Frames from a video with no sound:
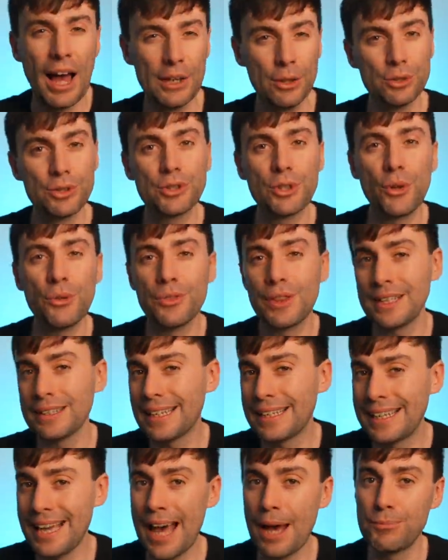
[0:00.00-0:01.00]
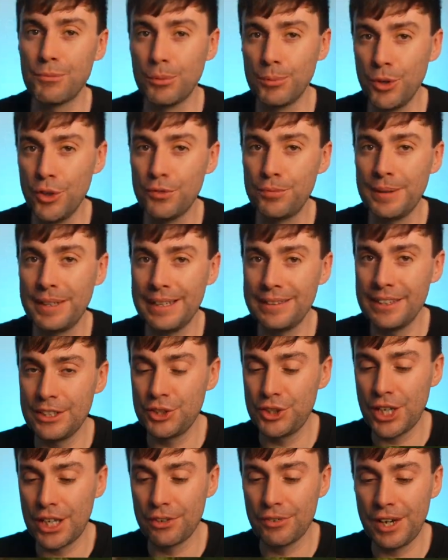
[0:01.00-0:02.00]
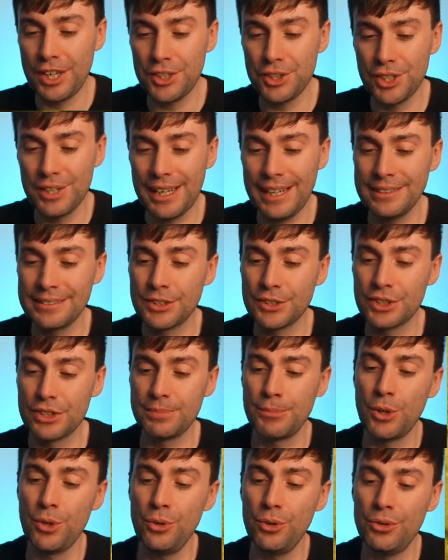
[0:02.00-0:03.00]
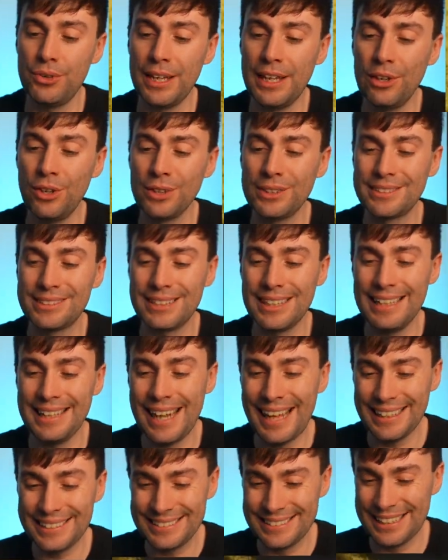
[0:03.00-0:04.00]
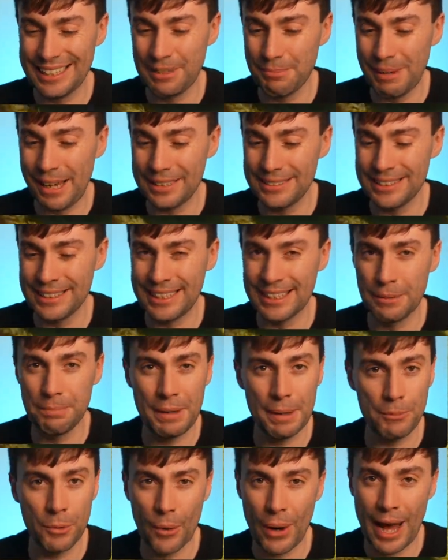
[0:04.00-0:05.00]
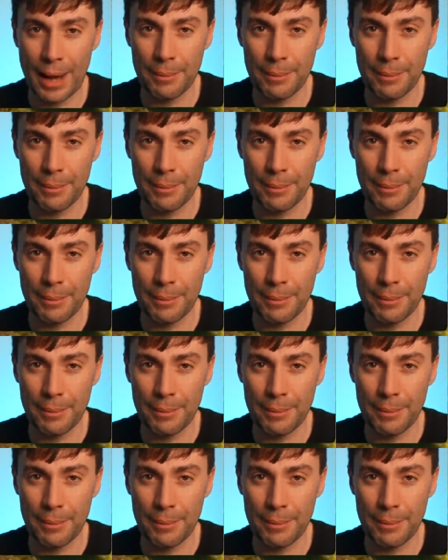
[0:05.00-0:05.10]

I also don't think the camera movement in this generation is as smooth. It looks less cinematic and a bit more